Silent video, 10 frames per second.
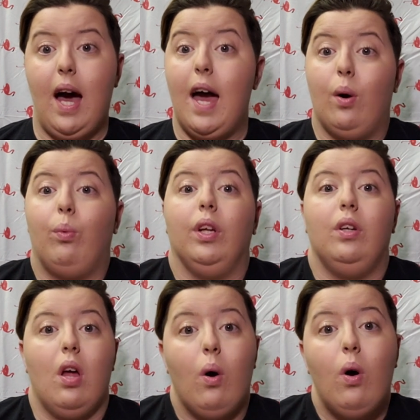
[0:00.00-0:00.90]
I don't really
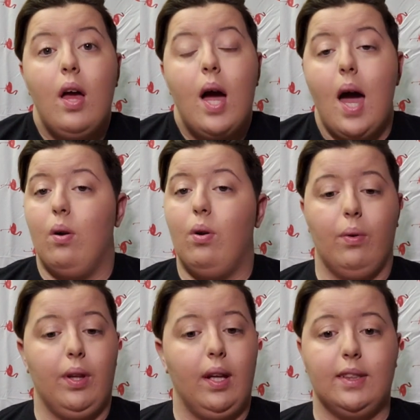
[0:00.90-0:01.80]
know. I don't know
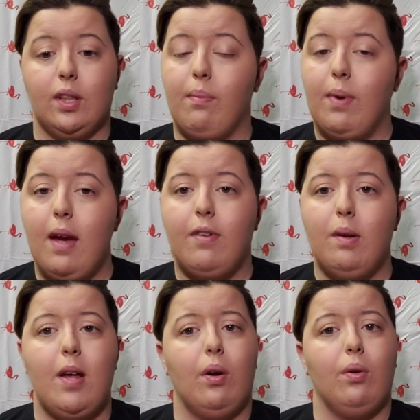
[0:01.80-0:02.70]
where the Instagram came
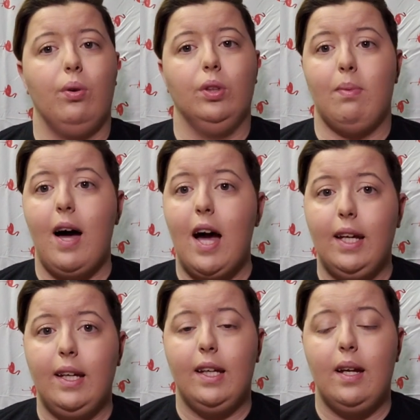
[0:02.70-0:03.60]
from. I don't know who's
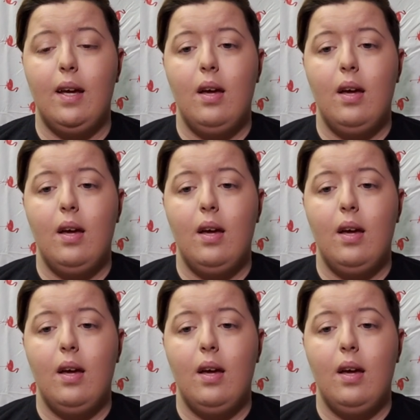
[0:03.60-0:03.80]
behind it.